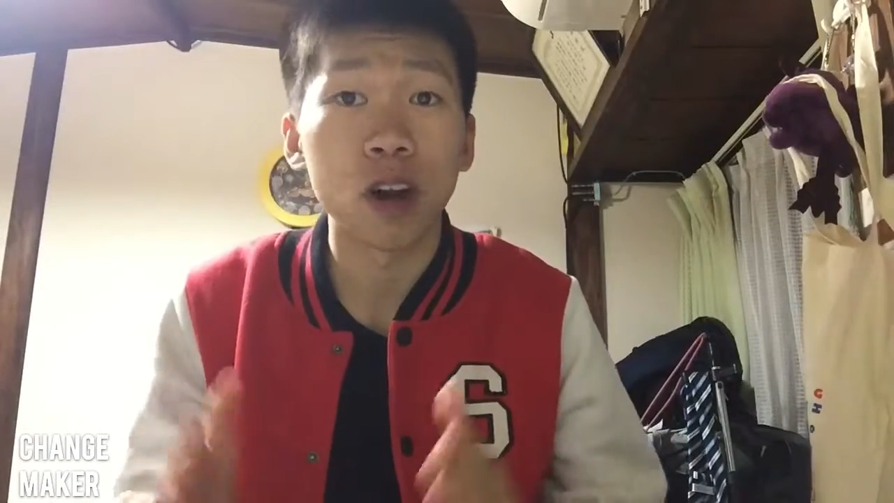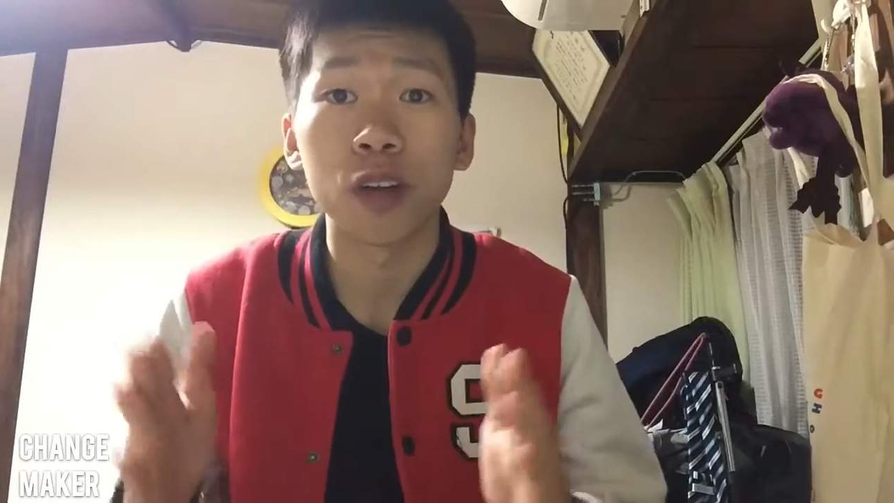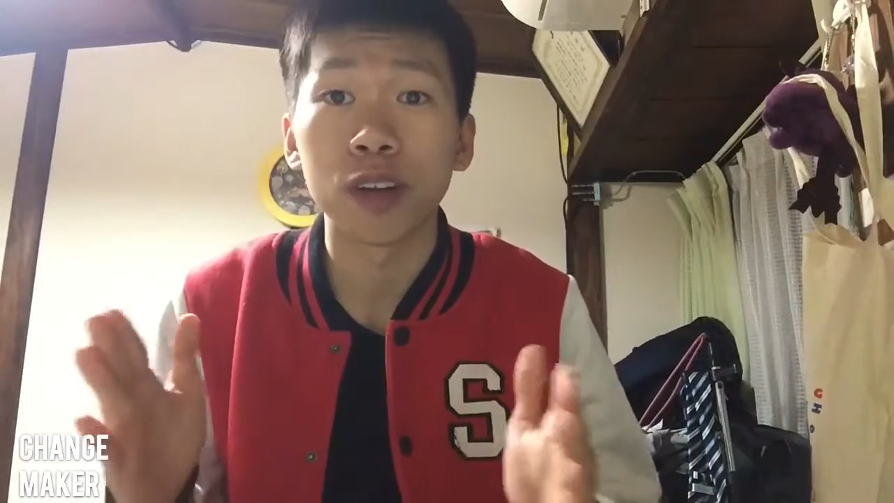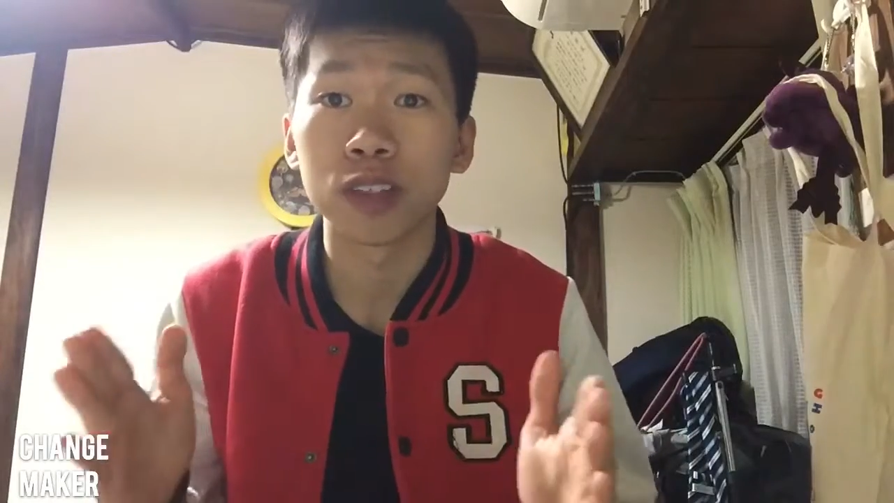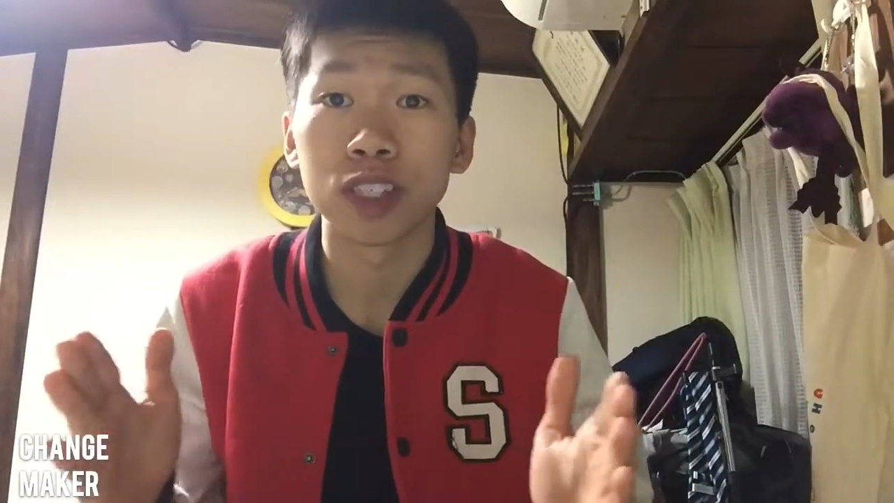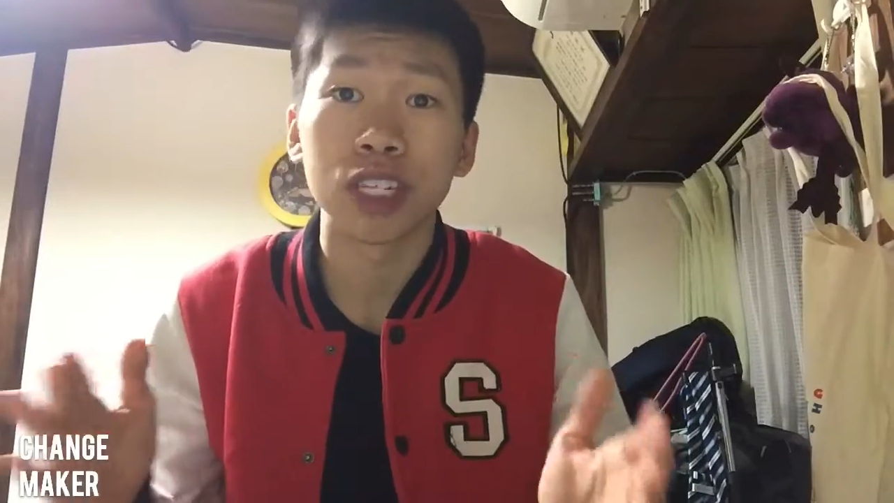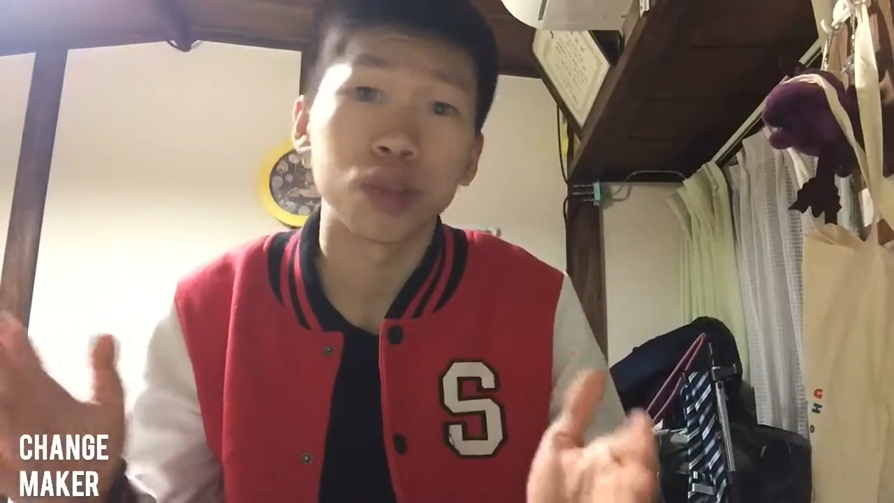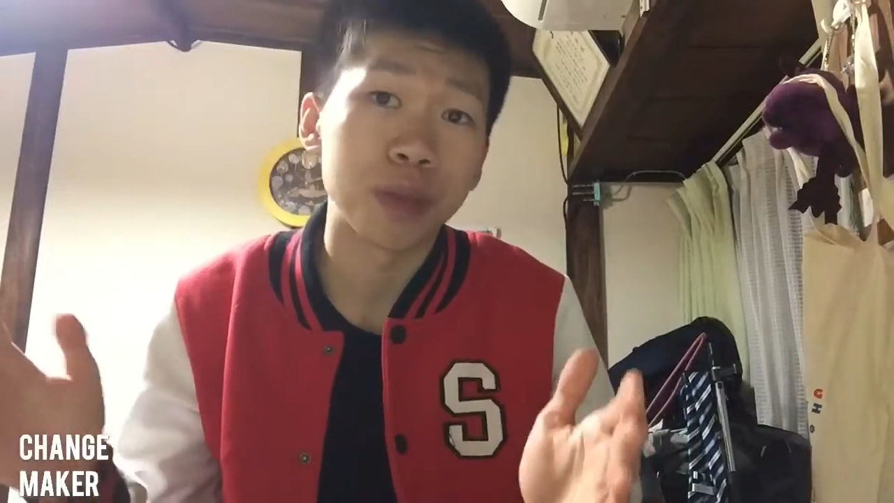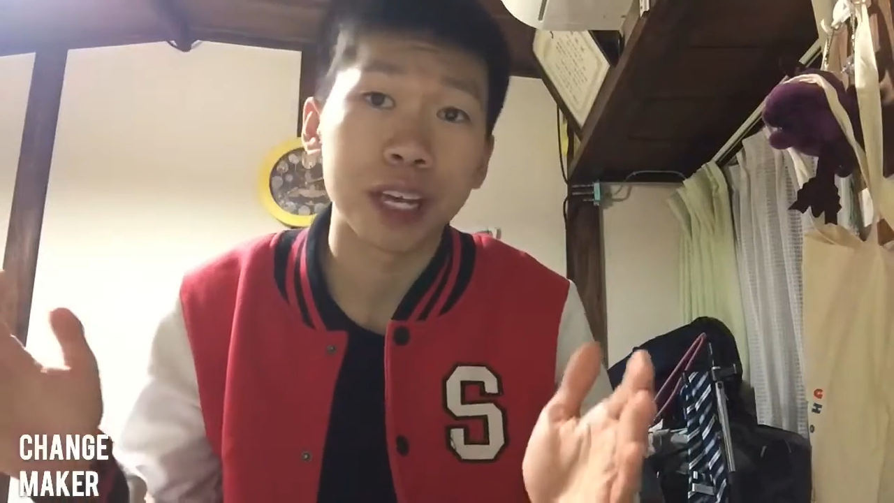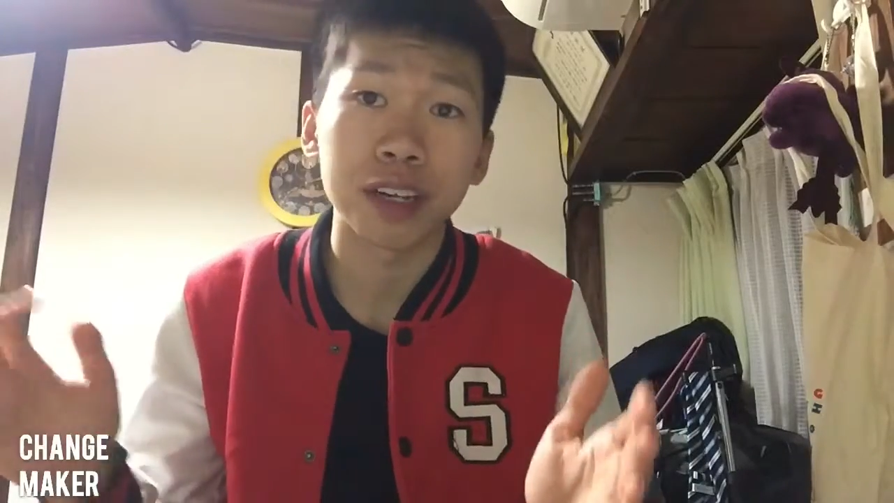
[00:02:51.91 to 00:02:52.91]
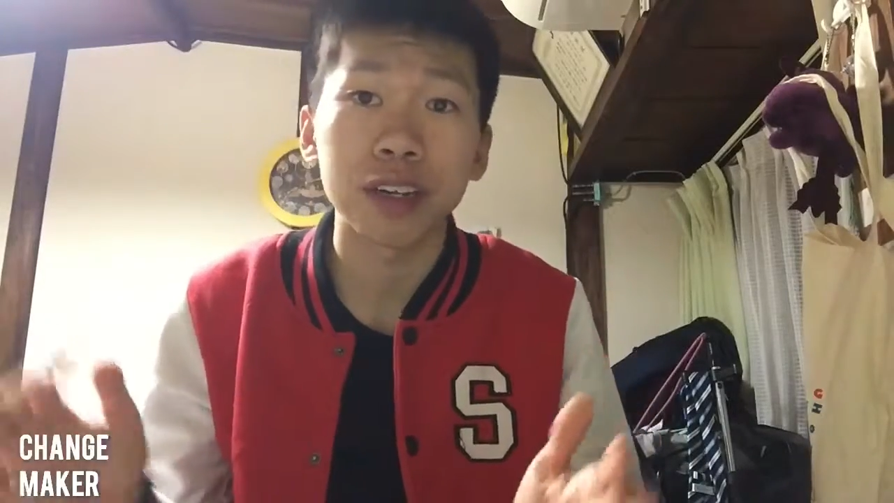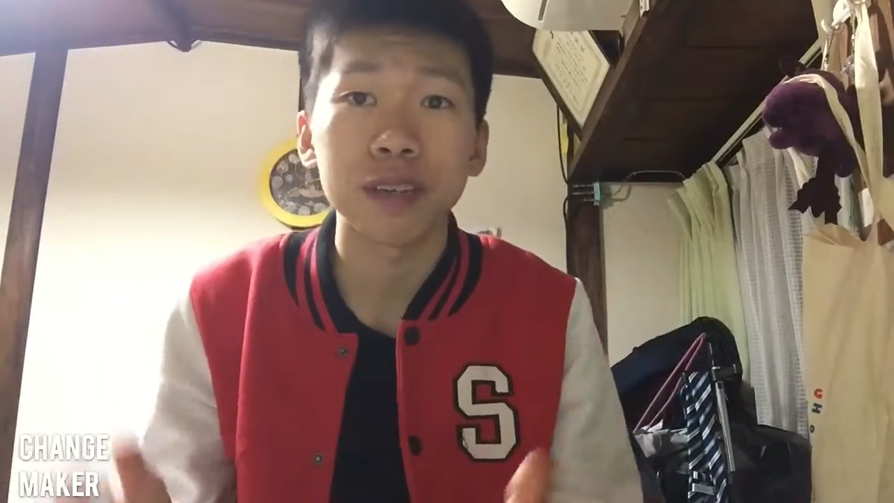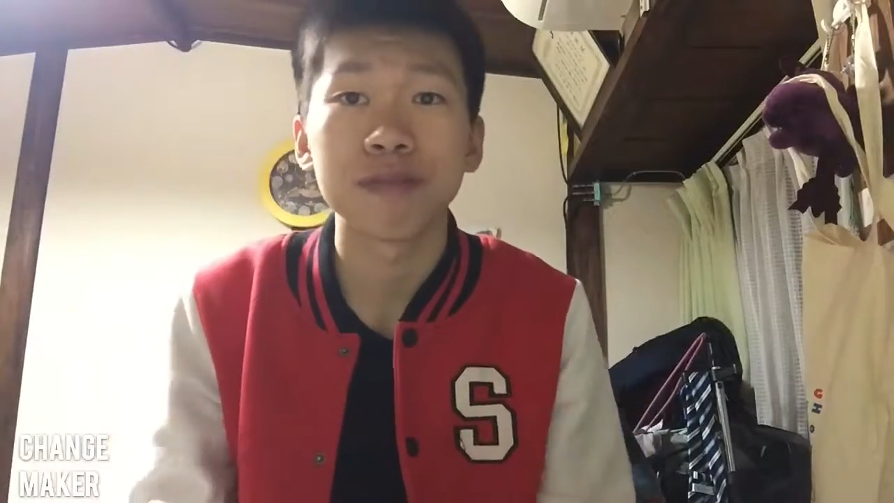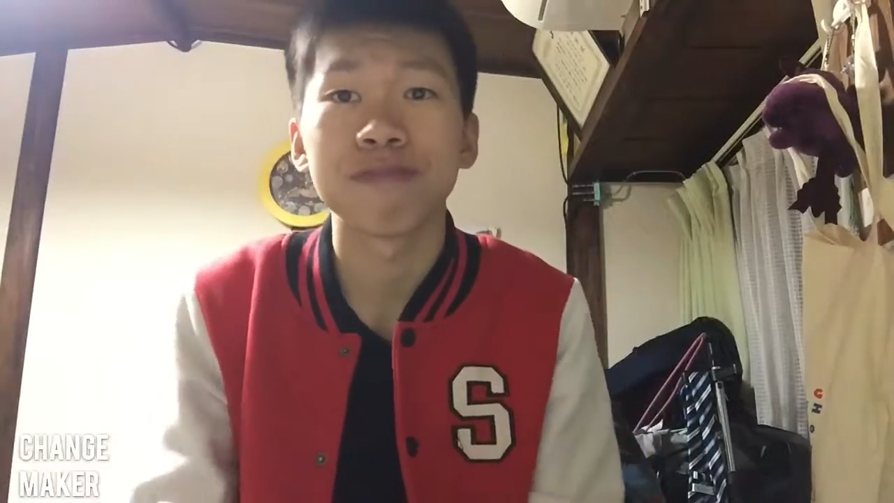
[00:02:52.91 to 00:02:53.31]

other change maker